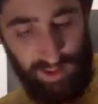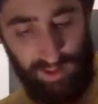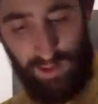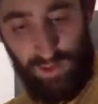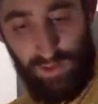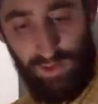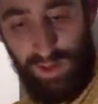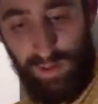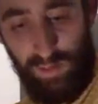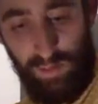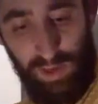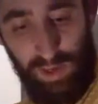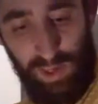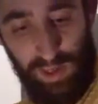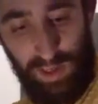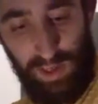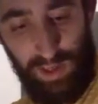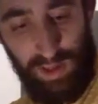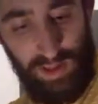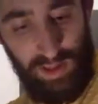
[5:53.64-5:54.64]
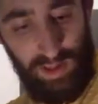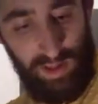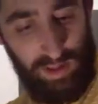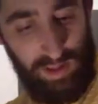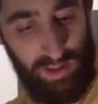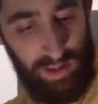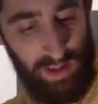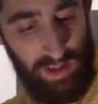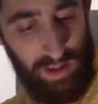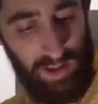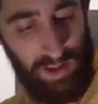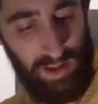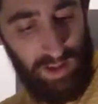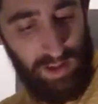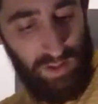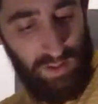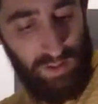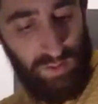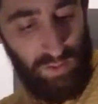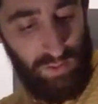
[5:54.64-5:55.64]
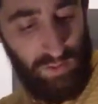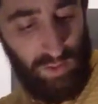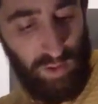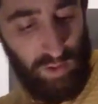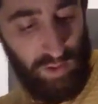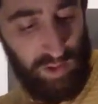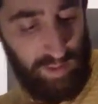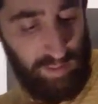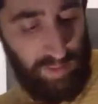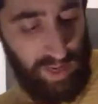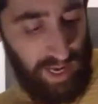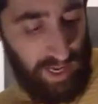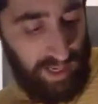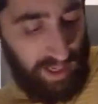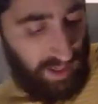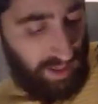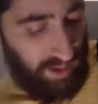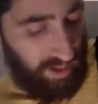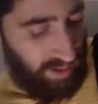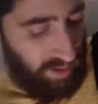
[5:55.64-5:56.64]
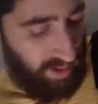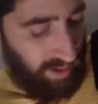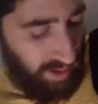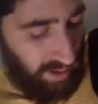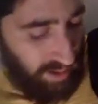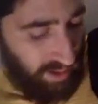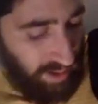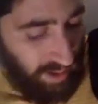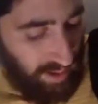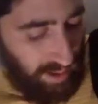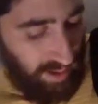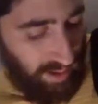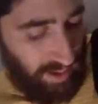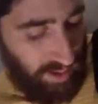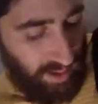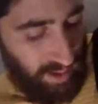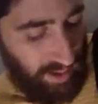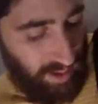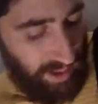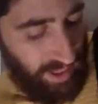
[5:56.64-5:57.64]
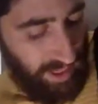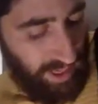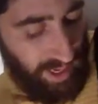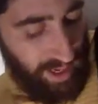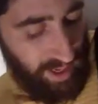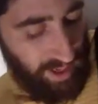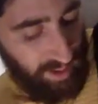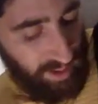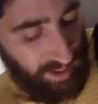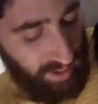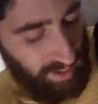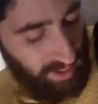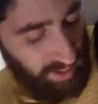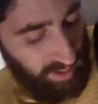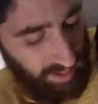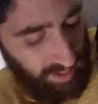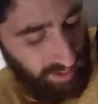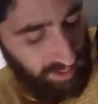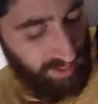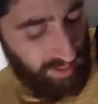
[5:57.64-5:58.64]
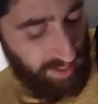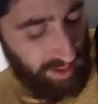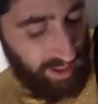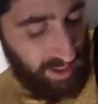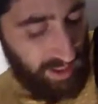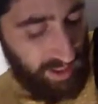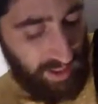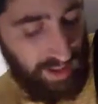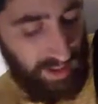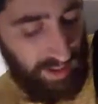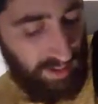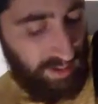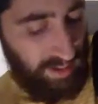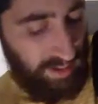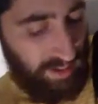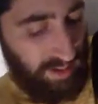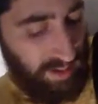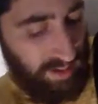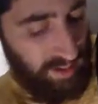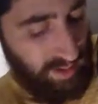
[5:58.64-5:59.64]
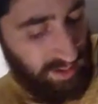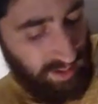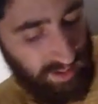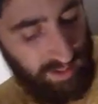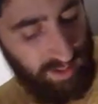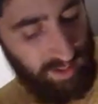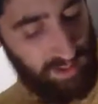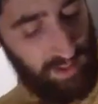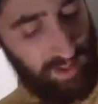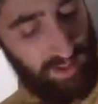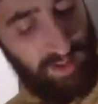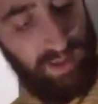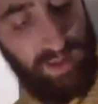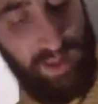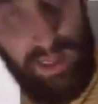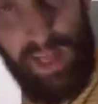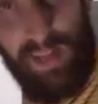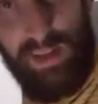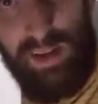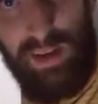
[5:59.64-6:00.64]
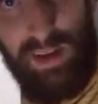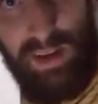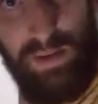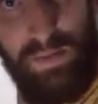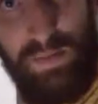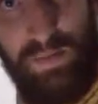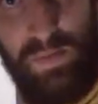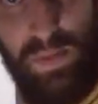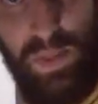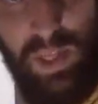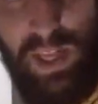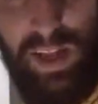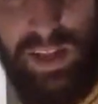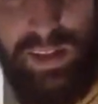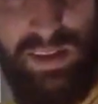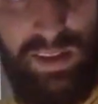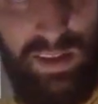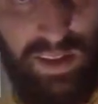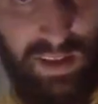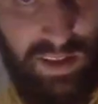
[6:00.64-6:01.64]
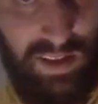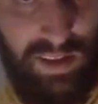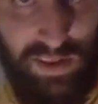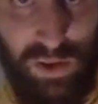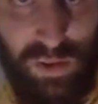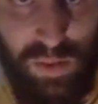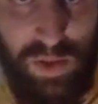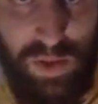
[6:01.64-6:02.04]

you simply roll it back and tuck it in. That's it. That's super